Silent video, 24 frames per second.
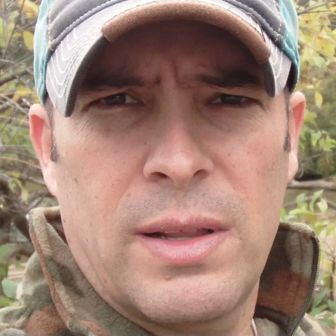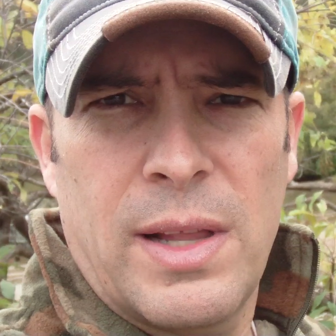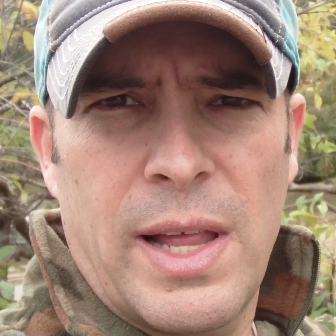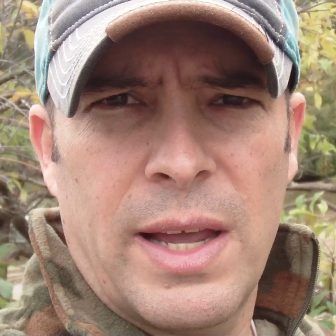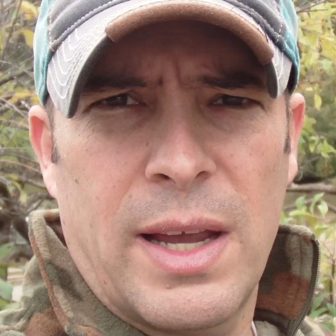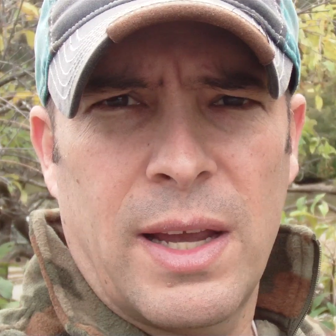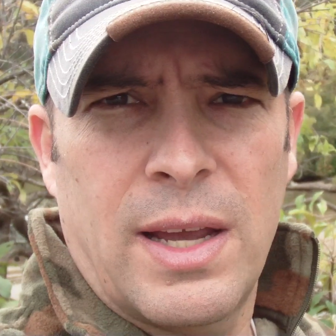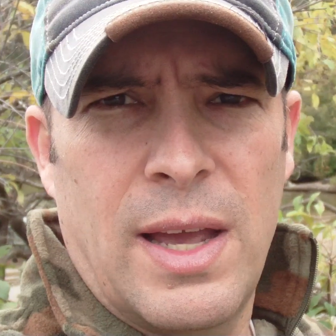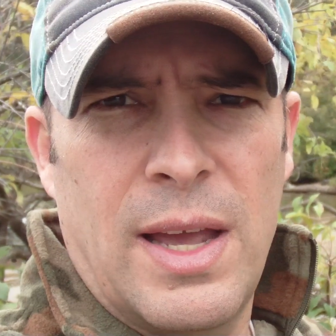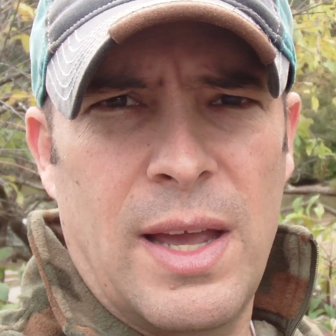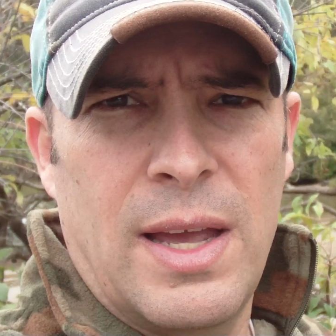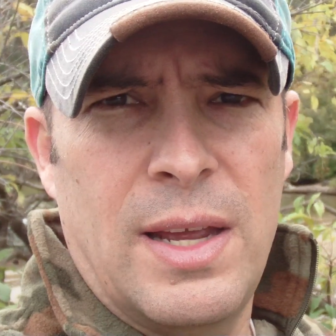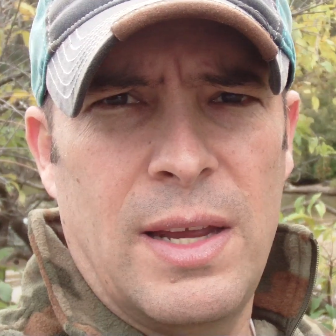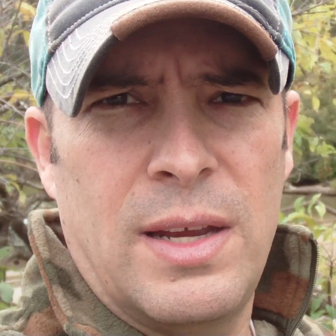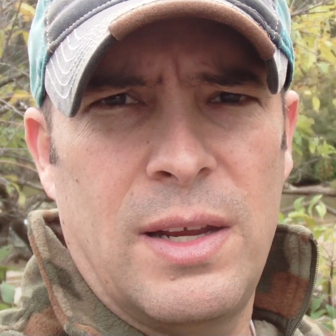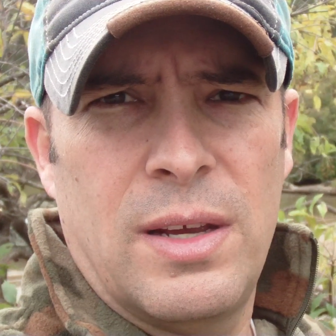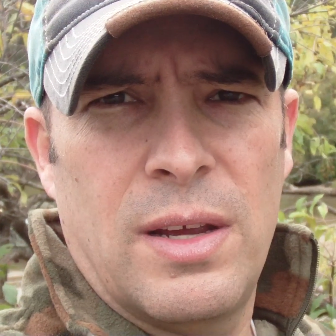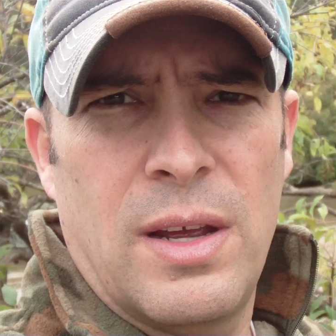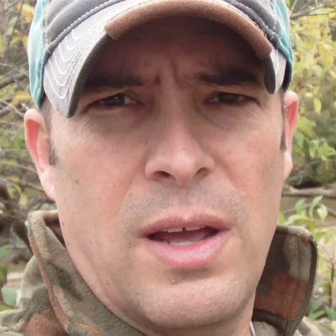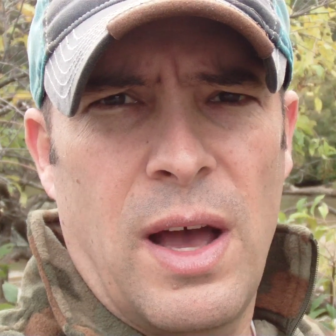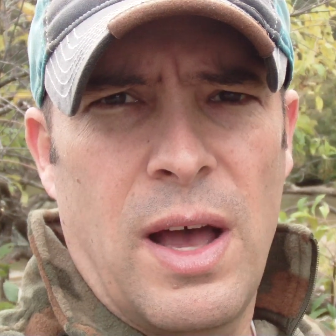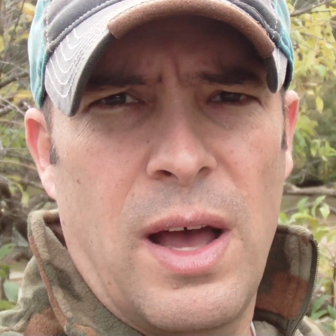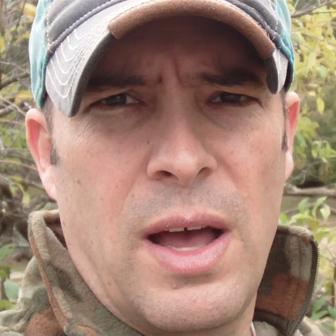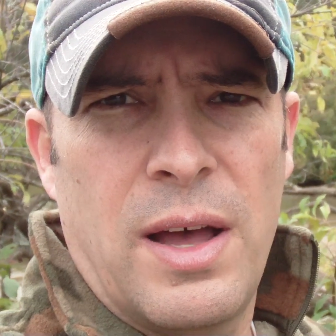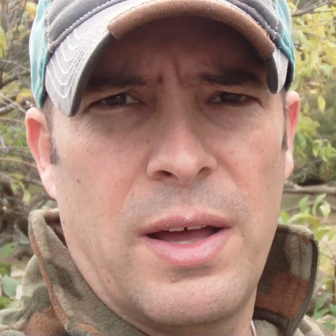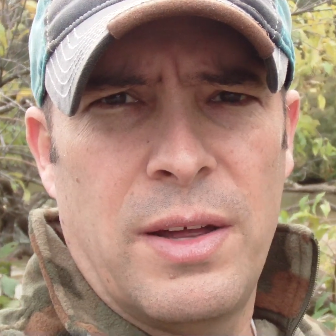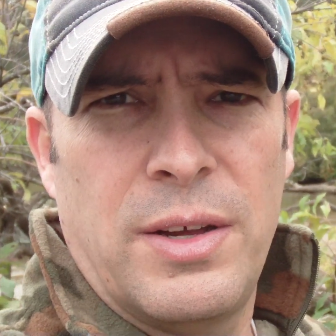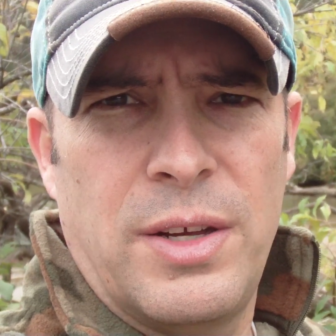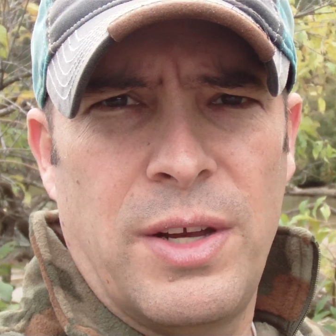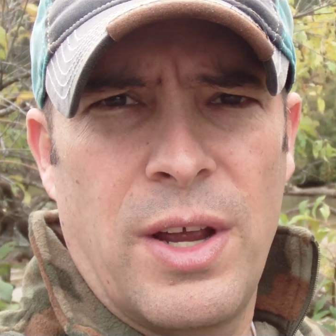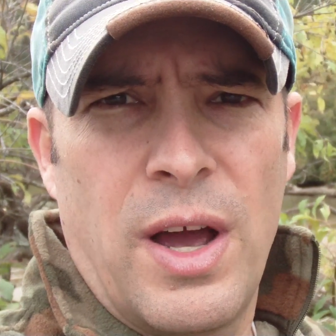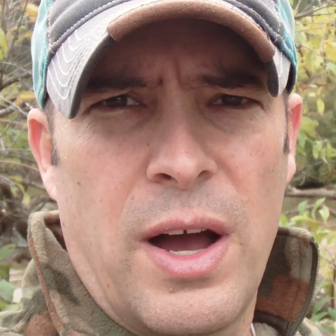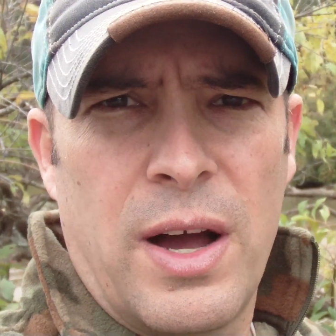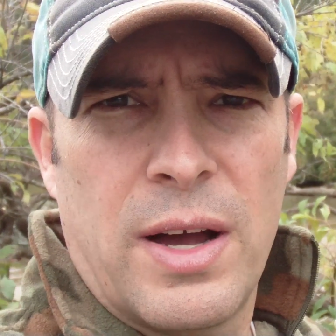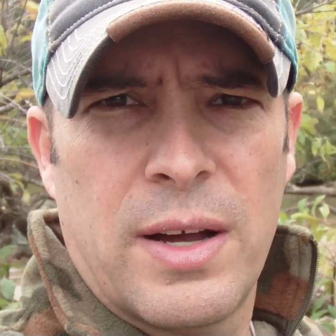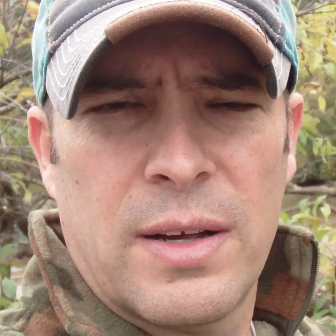like a
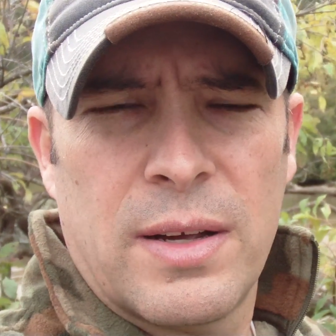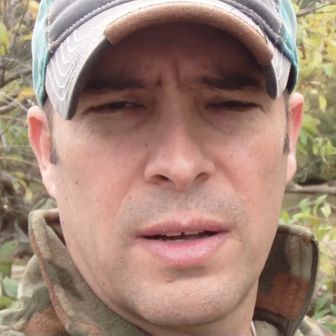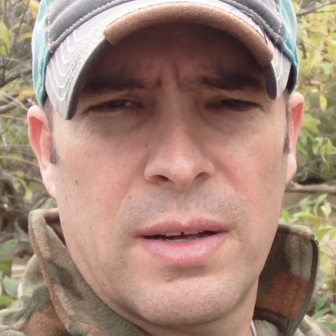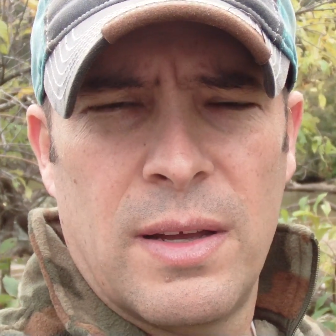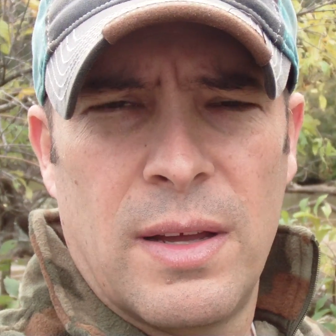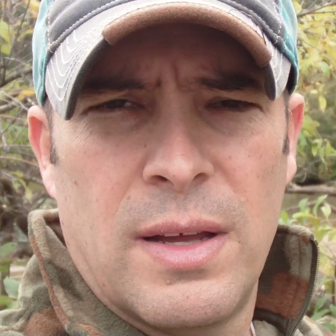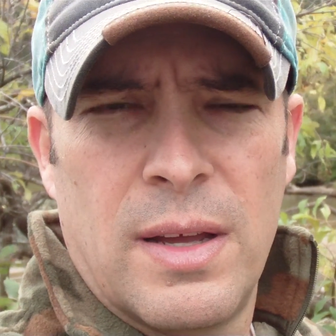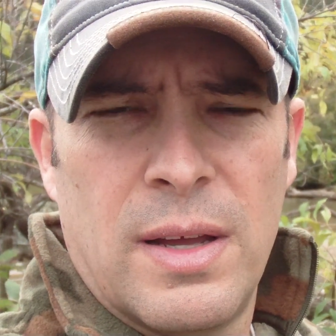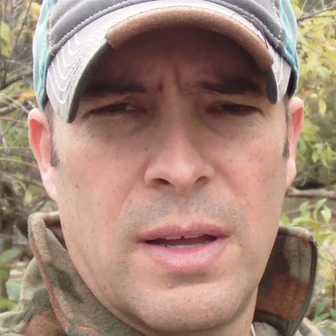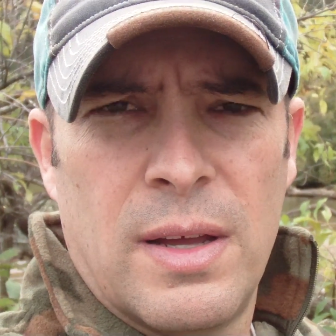young